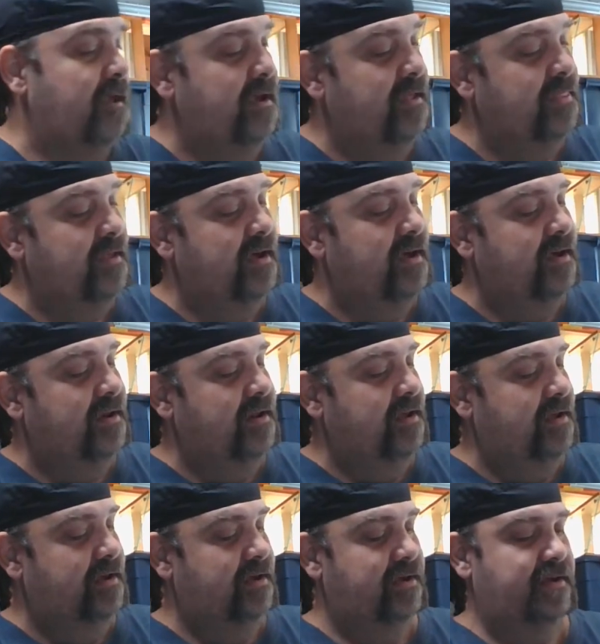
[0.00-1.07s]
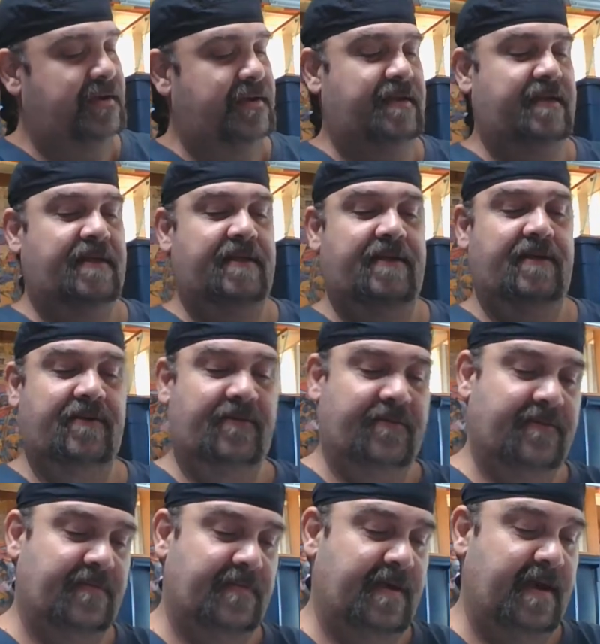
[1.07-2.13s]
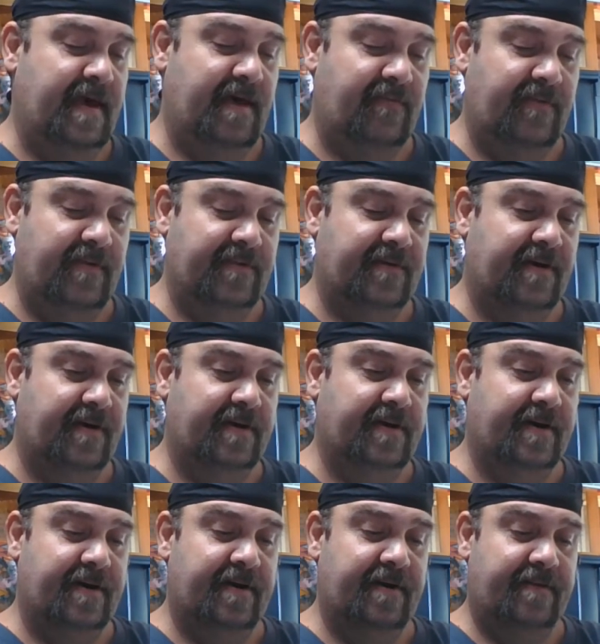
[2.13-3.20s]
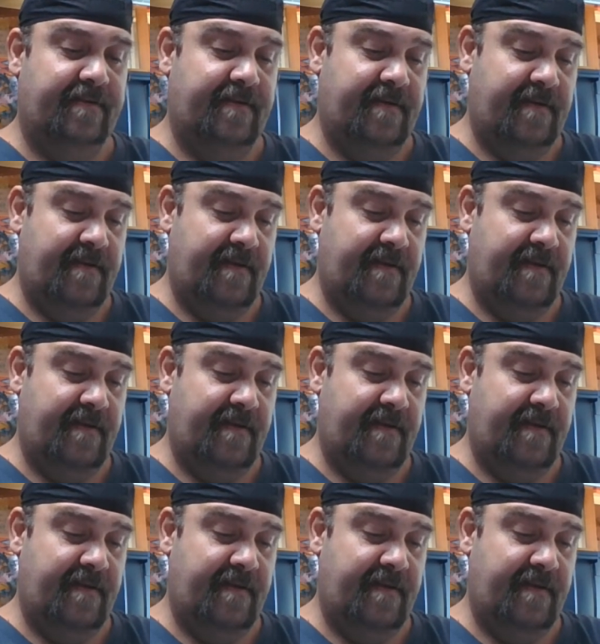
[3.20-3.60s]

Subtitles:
And then they have these art cards